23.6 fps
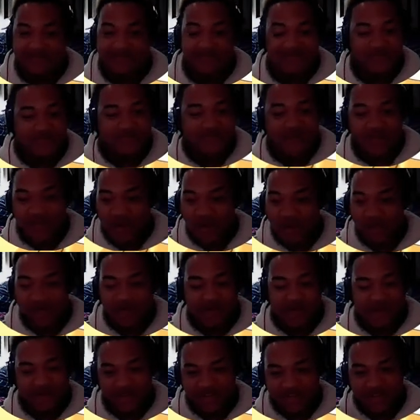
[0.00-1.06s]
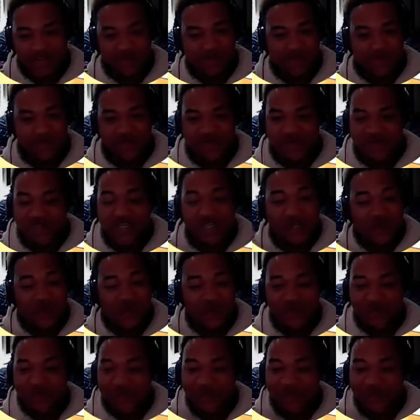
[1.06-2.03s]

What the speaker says: I'm sorry, this is a lot to take in.